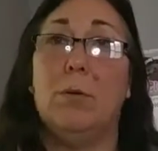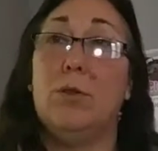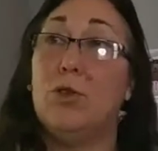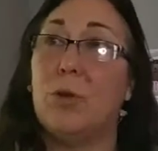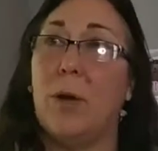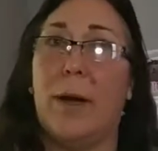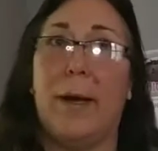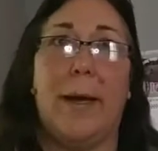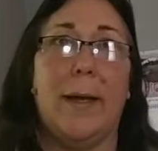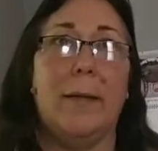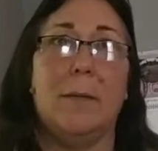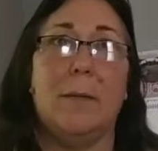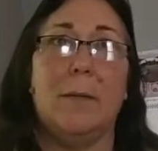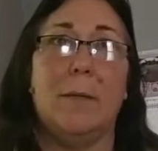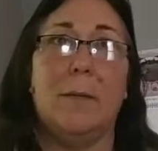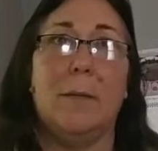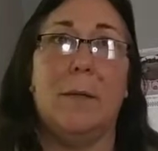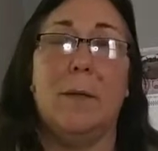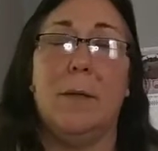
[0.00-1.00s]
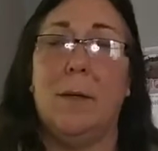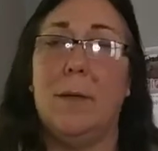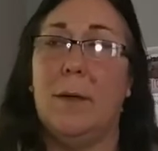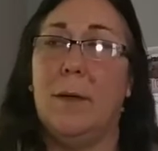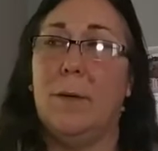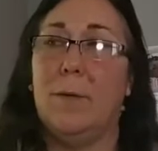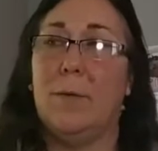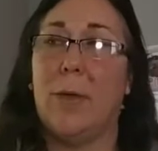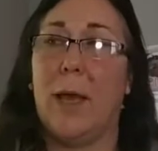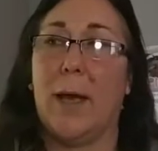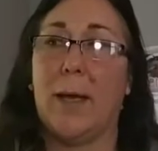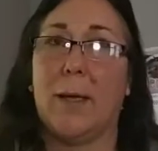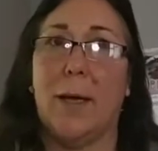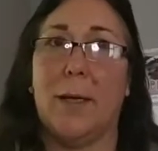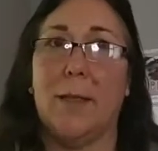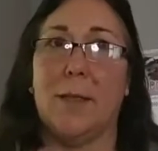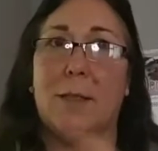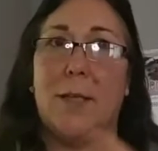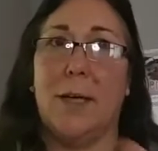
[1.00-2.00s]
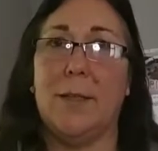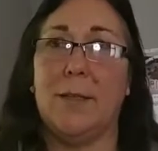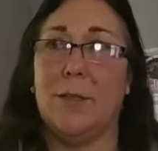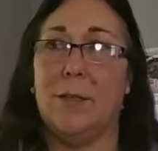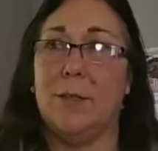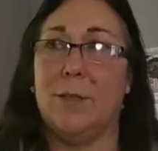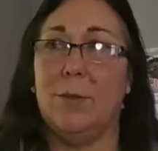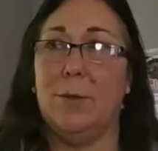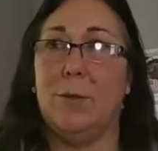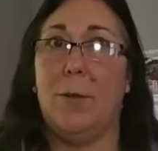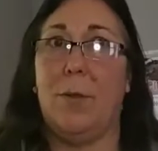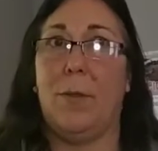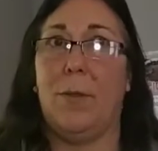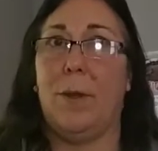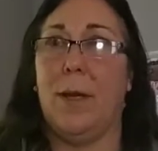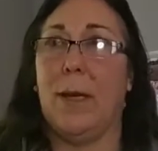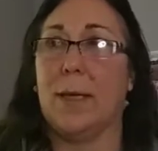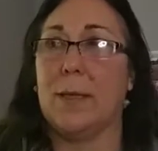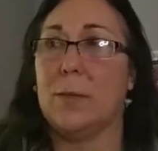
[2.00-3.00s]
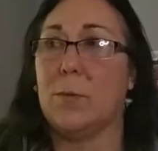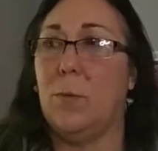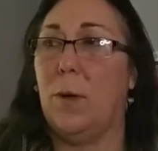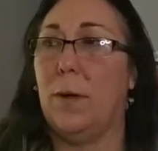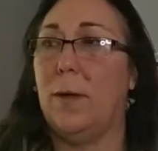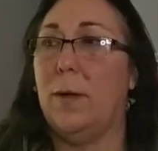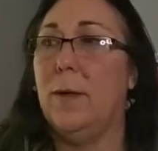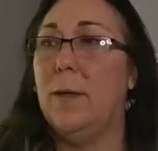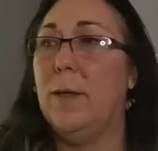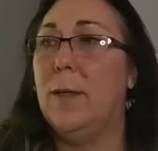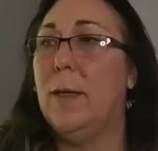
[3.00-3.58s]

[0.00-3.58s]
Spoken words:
Try it. That kind of ties into the next one.